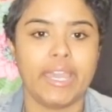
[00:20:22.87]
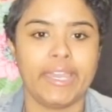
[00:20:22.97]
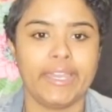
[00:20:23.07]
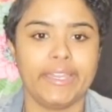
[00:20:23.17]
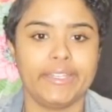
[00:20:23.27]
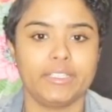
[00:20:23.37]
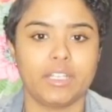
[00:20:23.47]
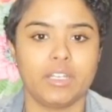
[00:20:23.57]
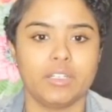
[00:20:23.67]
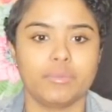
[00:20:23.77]

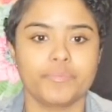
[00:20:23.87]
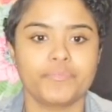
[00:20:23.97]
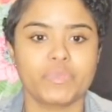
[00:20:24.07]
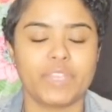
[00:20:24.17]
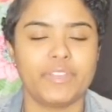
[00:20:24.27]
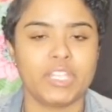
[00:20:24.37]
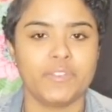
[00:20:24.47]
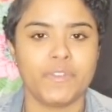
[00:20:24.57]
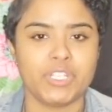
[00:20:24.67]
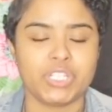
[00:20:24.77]
And um, I feel like
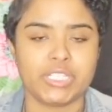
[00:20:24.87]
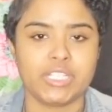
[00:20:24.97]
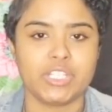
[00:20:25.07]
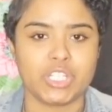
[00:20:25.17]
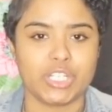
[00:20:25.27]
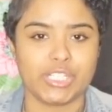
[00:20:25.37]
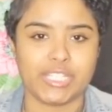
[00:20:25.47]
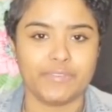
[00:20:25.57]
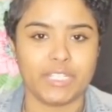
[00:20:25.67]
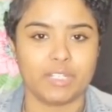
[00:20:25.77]
your first year teaching, you're
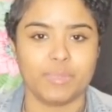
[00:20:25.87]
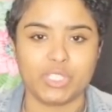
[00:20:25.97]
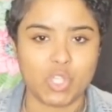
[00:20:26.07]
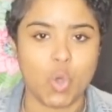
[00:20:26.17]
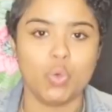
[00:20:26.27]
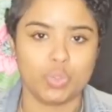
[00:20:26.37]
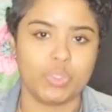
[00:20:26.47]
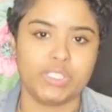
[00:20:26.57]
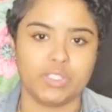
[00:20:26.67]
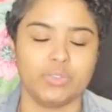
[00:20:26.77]
definitely going to be told
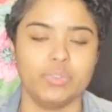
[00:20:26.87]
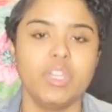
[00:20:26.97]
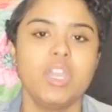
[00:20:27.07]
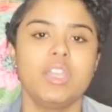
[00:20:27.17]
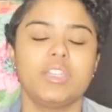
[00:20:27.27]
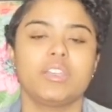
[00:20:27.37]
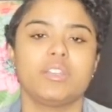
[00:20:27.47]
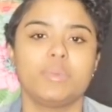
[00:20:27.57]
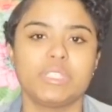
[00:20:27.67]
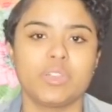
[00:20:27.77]
what to do.
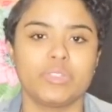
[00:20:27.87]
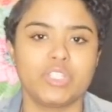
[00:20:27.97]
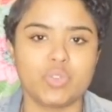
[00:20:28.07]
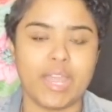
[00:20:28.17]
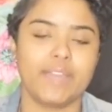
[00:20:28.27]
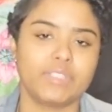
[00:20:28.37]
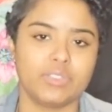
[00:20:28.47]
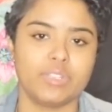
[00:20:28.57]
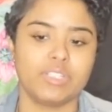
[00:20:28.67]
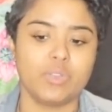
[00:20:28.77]
You're going to be told that you have
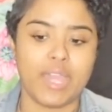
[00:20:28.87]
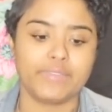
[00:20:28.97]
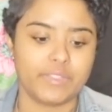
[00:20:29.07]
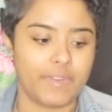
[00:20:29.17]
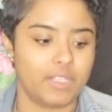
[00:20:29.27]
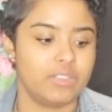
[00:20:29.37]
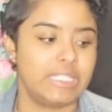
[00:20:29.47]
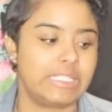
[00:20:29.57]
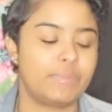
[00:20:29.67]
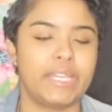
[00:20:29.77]
to do this. You have to follow
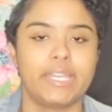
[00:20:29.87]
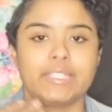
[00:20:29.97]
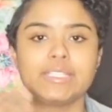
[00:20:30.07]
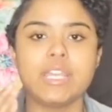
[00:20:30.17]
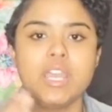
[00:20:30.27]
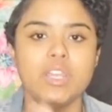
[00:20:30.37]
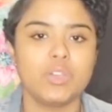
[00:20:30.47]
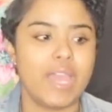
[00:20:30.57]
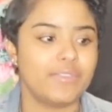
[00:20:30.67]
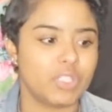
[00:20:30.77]
these plans.
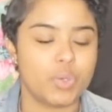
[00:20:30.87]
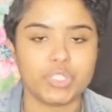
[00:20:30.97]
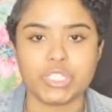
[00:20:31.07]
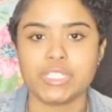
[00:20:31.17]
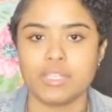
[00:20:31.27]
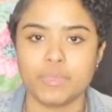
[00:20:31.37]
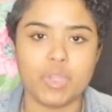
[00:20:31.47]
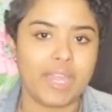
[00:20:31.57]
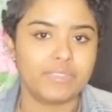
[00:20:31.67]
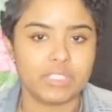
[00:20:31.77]
You have to go with your team. You
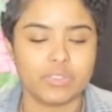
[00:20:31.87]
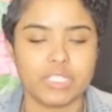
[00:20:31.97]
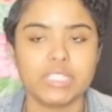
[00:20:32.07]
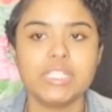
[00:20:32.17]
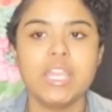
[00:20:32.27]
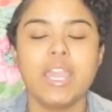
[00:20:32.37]
have to do this.